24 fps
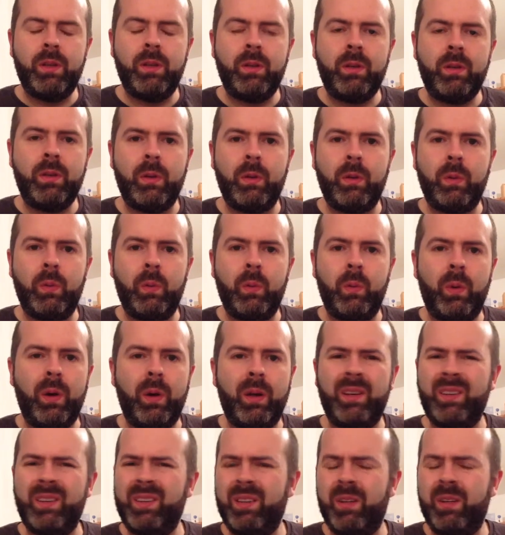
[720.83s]
don't
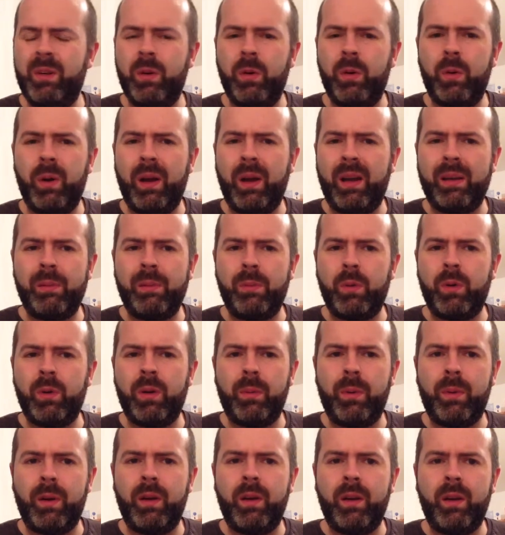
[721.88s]
want to know any more
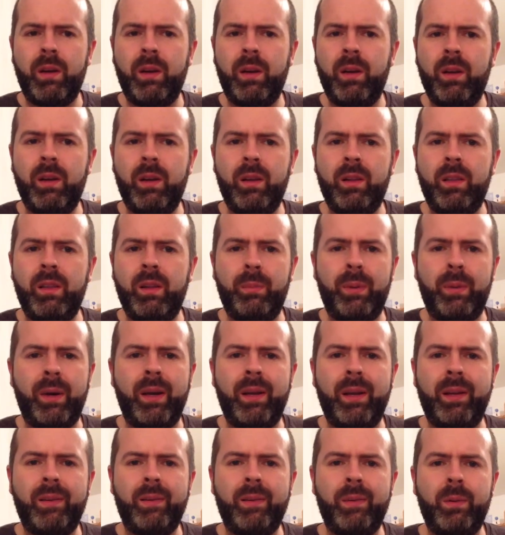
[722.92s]
about it, the
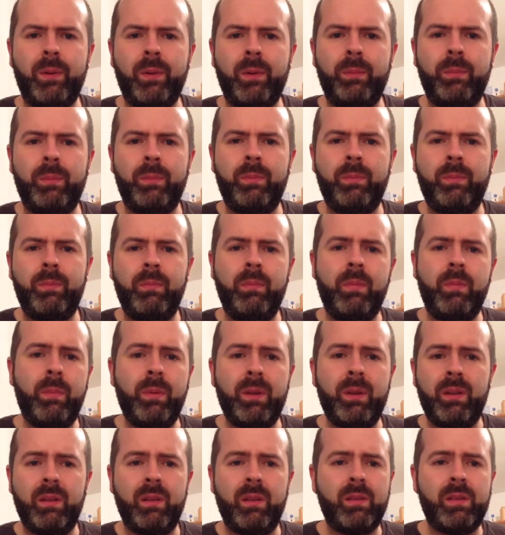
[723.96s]
band, or
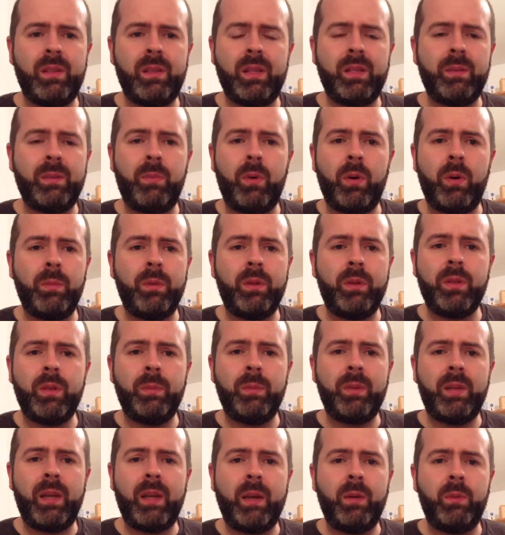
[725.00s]
maybe it's disappointment or
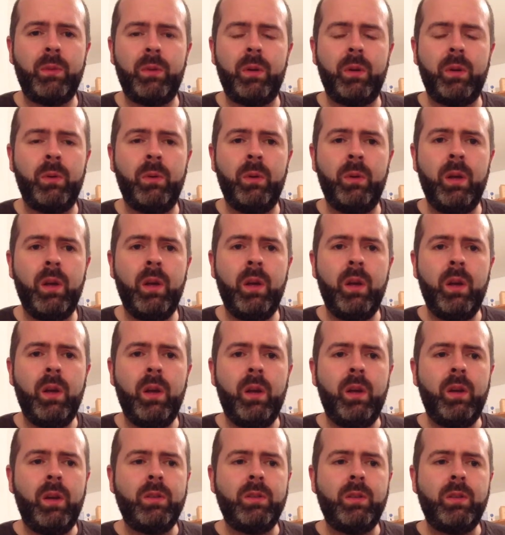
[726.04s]
something, I don't know.
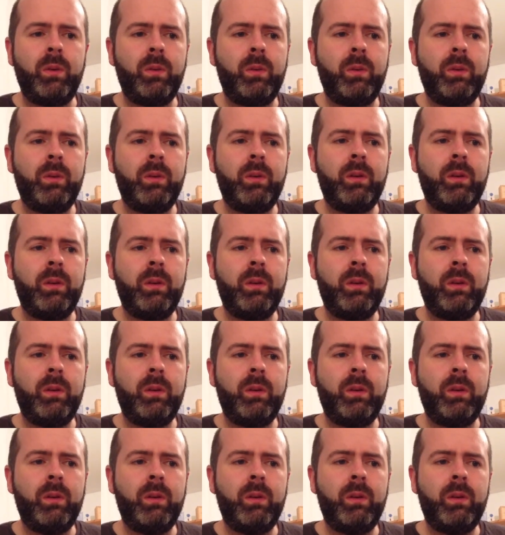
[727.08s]
So,